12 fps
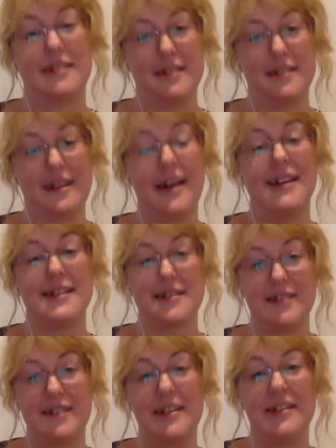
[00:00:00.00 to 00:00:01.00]
Yeah, it's
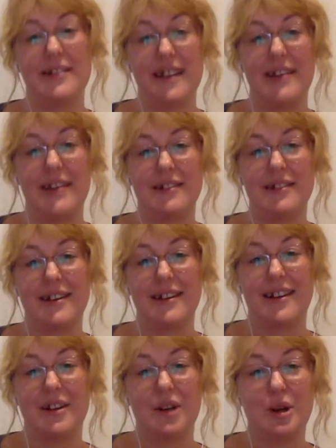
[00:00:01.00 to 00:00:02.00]
literally like
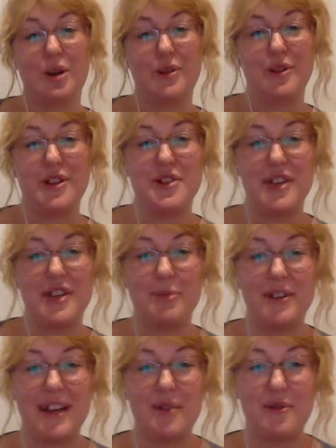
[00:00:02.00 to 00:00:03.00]
going to the gym, but
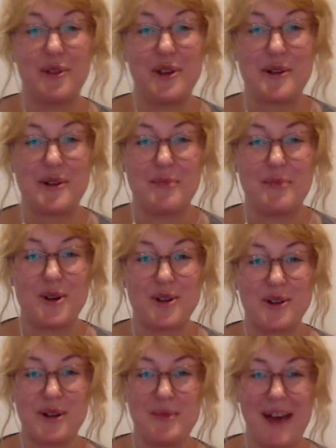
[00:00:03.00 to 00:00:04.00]
then for your
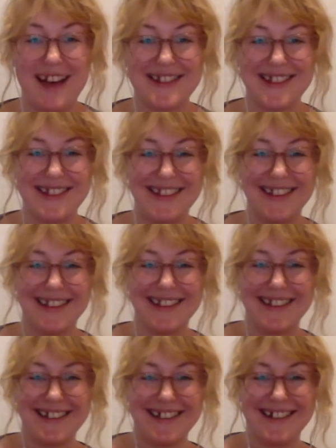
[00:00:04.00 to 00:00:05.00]
emotional capacity,
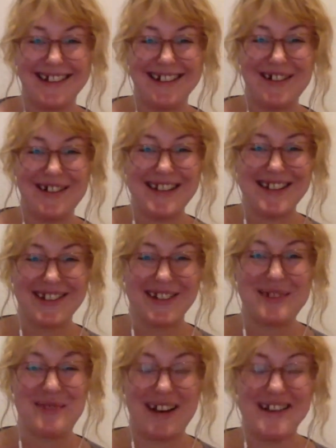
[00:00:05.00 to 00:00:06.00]
relational
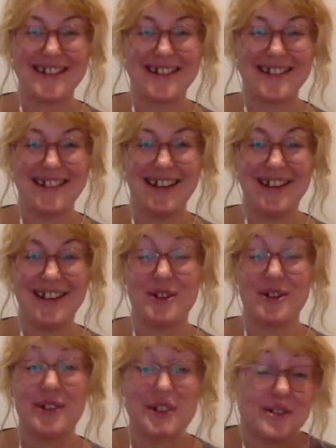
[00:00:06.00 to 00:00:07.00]
capacity. Yeah, so
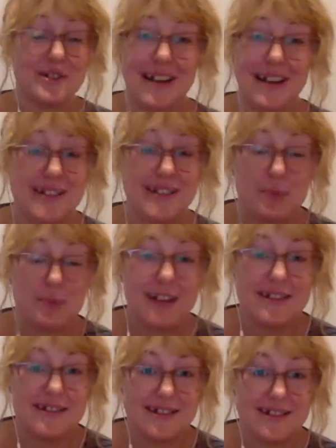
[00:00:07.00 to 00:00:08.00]
it's also, I still
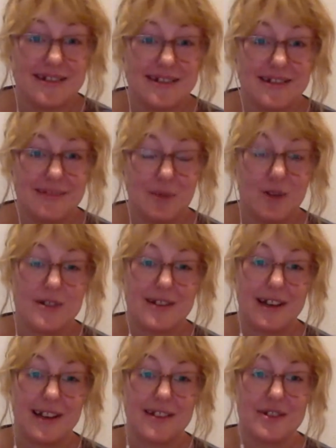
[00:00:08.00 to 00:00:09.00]
practice this because I
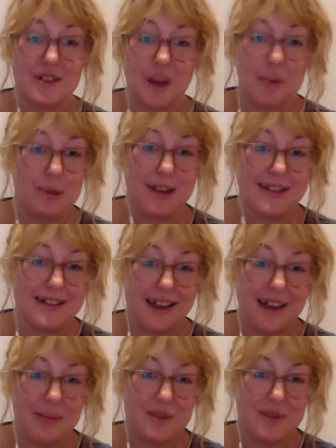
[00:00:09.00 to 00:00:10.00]
get sloppy at
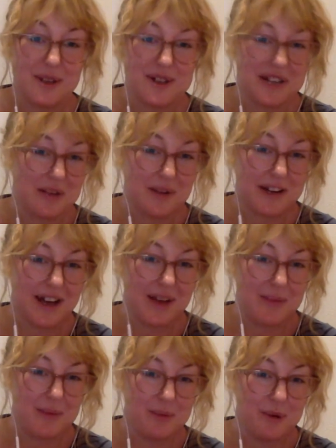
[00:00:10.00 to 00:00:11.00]
times, especially when I'm
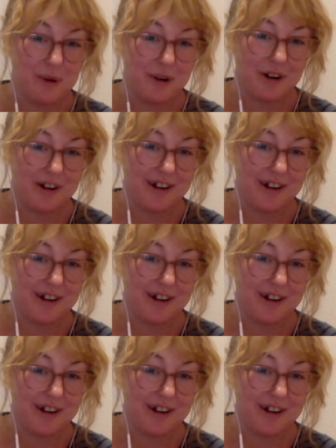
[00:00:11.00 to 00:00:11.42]
in more